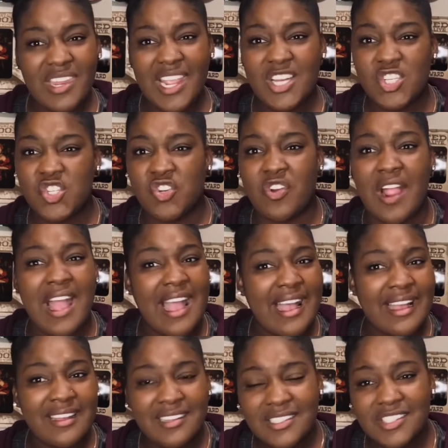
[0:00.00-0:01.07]

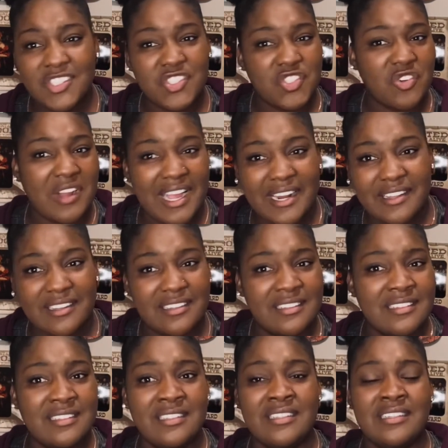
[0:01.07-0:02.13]
try to
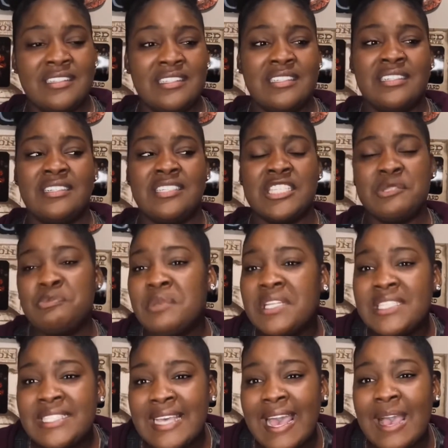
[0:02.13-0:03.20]
spend
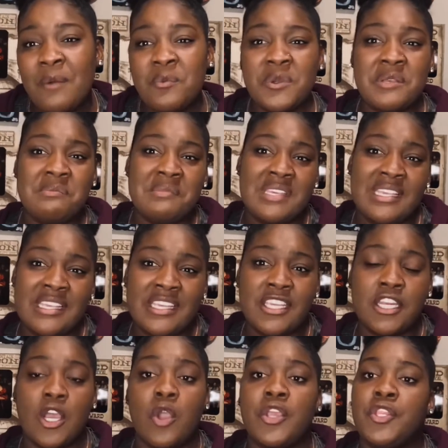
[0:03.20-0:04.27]
time with me, and
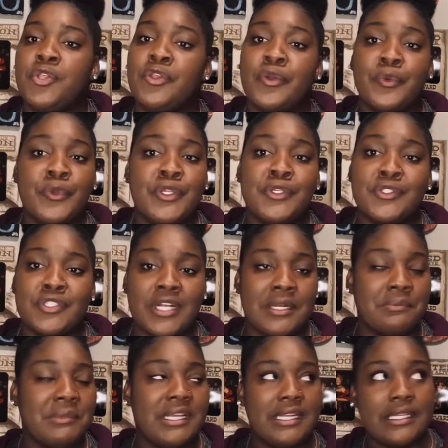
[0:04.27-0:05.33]
when you start
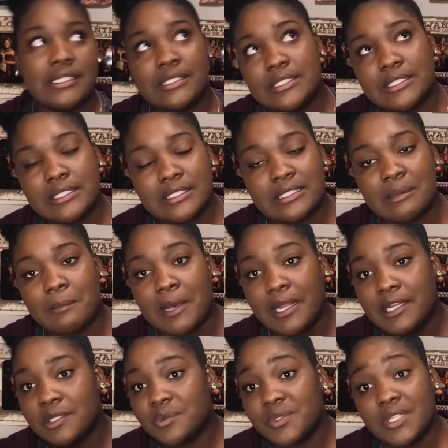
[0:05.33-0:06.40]
being distant to somebody
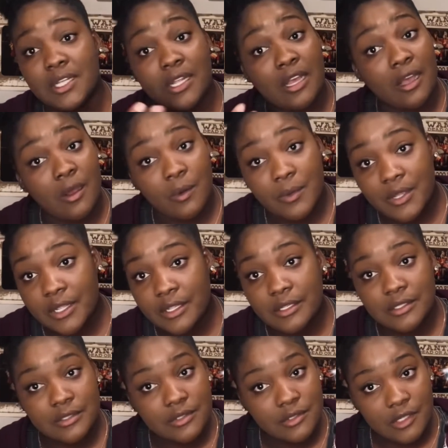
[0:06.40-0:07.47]
is when they
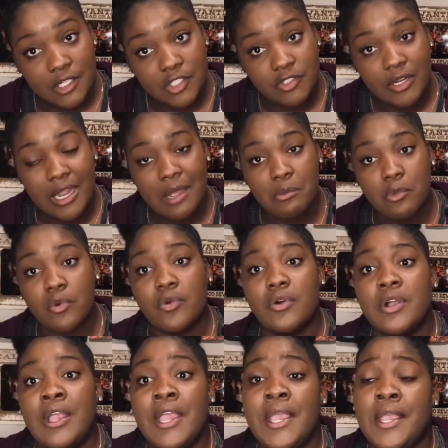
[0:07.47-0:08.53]
always start trying more.
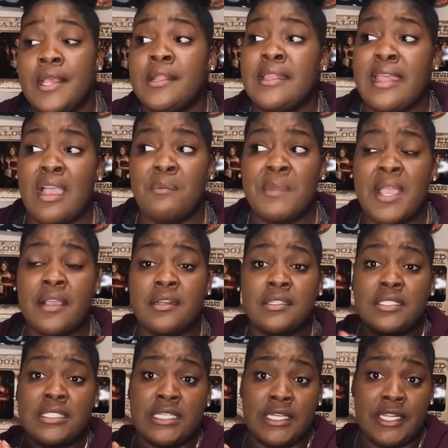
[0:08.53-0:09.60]
Now, I'm not going to
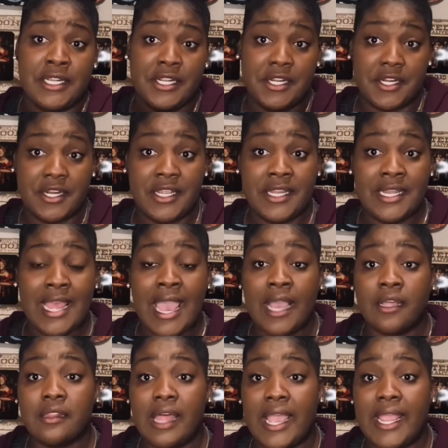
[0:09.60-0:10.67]
sit here and act
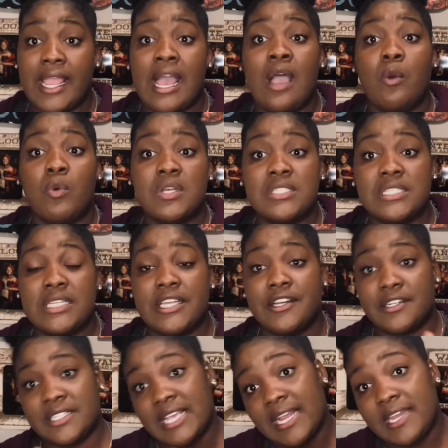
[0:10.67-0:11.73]
like I wasn't
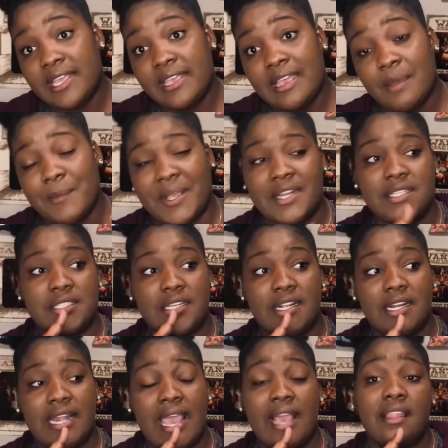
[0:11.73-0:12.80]
entertaining it. I'm not going to sit here
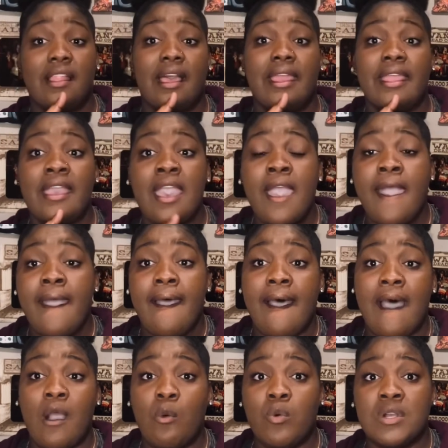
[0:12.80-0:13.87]
and act like
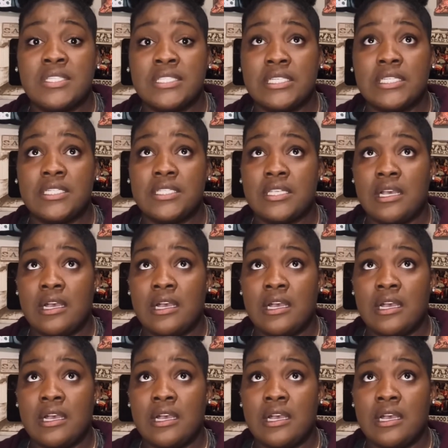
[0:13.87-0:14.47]
I wasn't